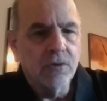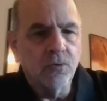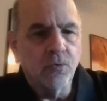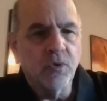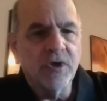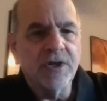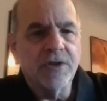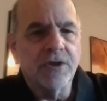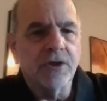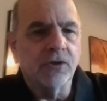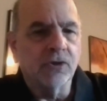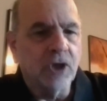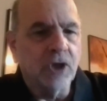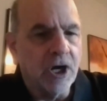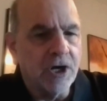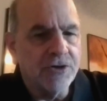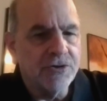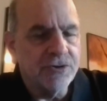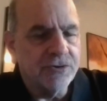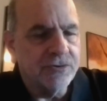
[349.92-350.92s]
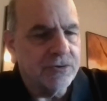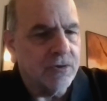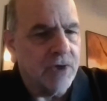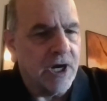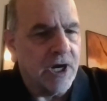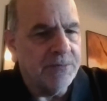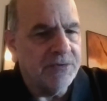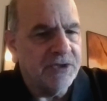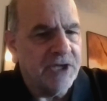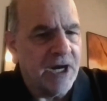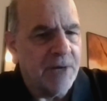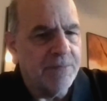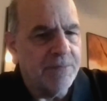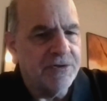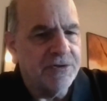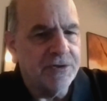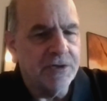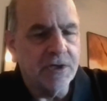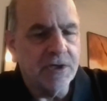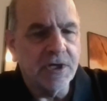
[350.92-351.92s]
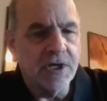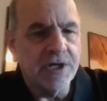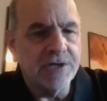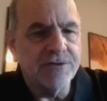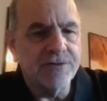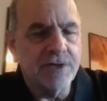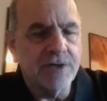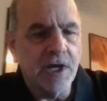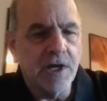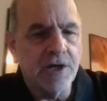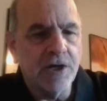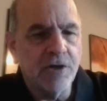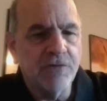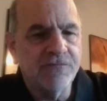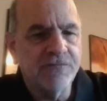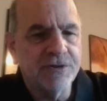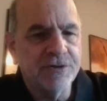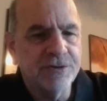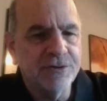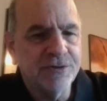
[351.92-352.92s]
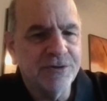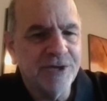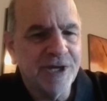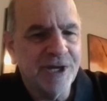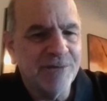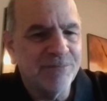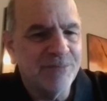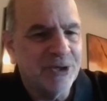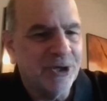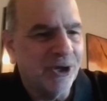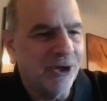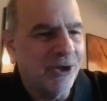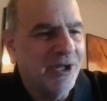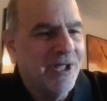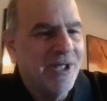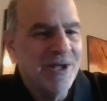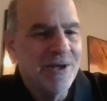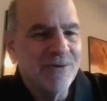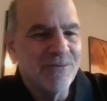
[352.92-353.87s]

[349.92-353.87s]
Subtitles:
We're the largest Crime Stoppers in the country. I don't know if you knew that, Bill.